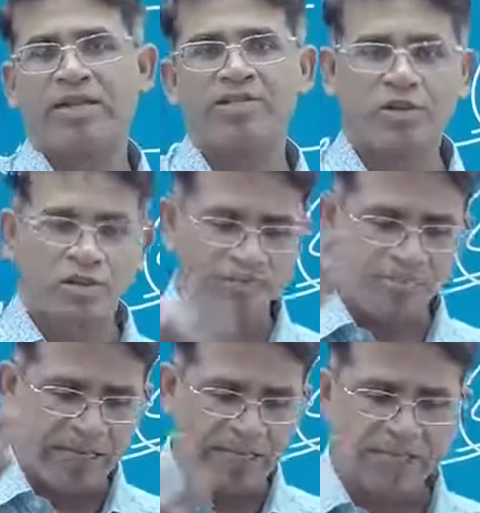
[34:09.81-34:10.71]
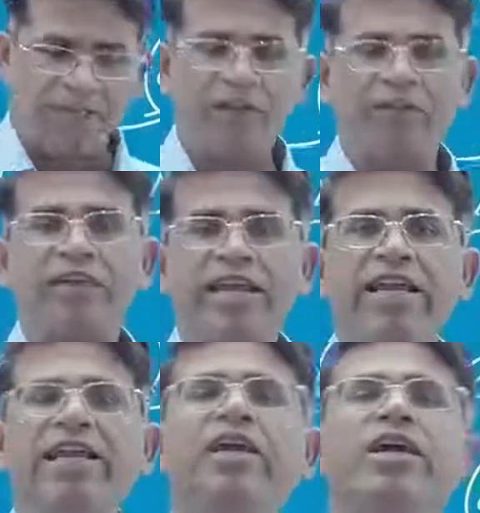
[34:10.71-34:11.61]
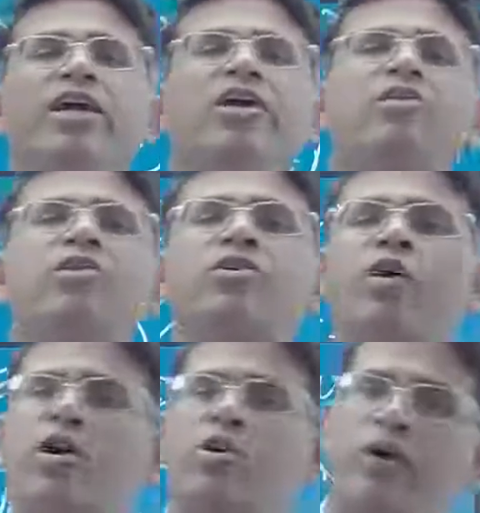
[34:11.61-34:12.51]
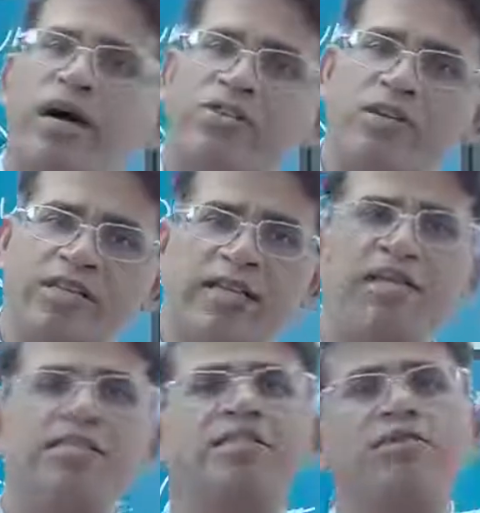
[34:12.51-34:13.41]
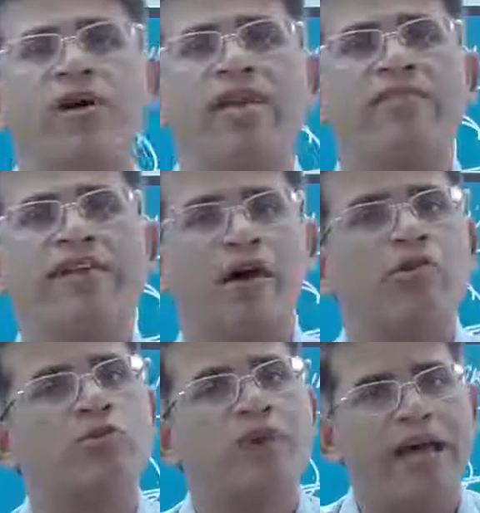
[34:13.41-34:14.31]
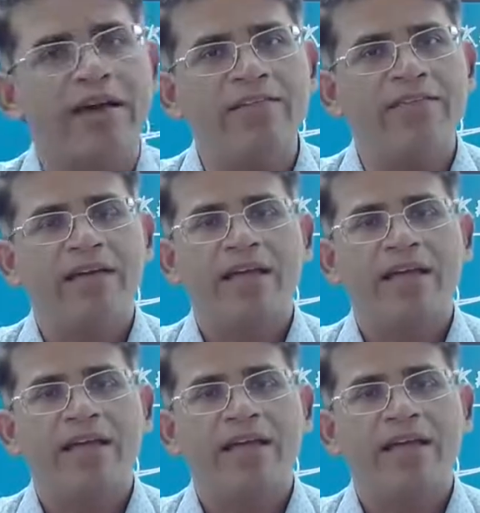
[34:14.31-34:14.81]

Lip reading: So please feel free to talk to us, discuss whatever doubts you have,